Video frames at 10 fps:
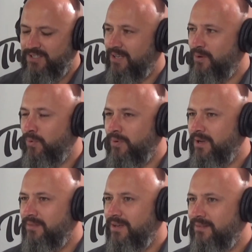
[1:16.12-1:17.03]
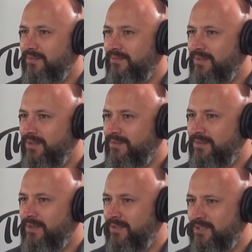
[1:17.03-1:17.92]
coordinated that
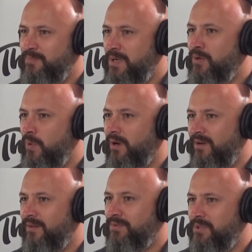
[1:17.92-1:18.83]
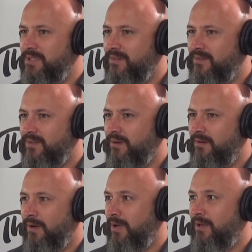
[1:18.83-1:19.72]
they can speak well enough to each other to go,
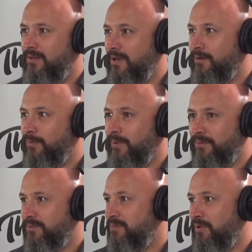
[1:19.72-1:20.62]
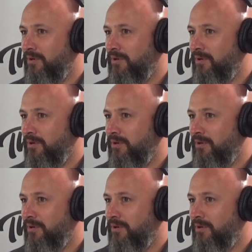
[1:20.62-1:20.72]
hey, yellow Wiggle tomorrow?